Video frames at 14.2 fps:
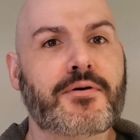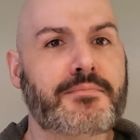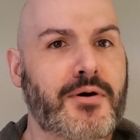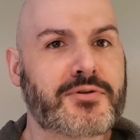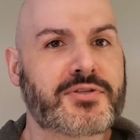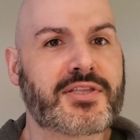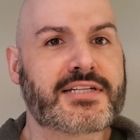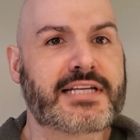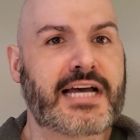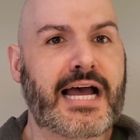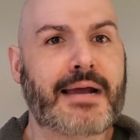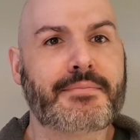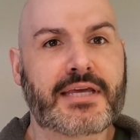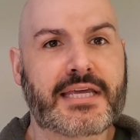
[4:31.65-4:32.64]
most of the
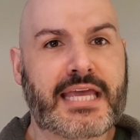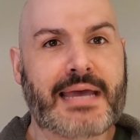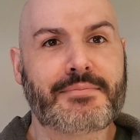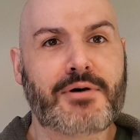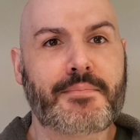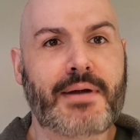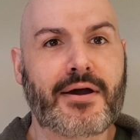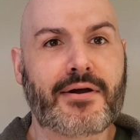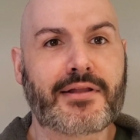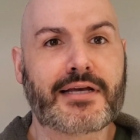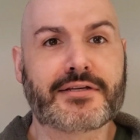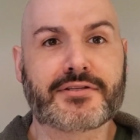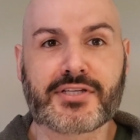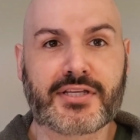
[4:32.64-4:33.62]
time, the camo
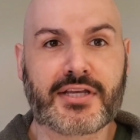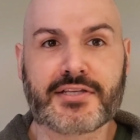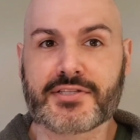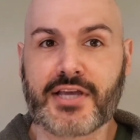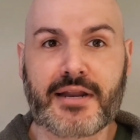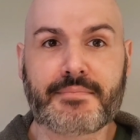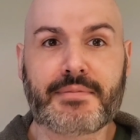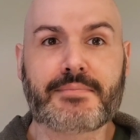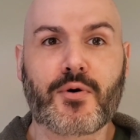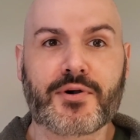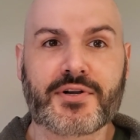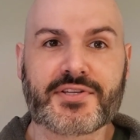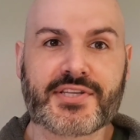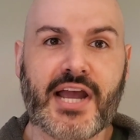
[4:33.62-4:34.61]
parallel is going to be
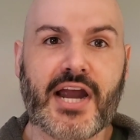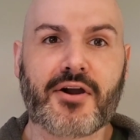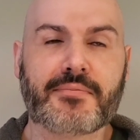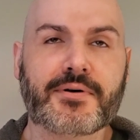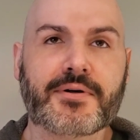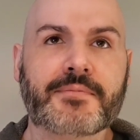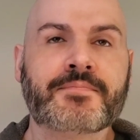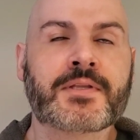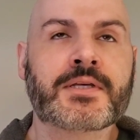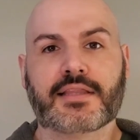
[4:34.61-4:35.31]
more desirable.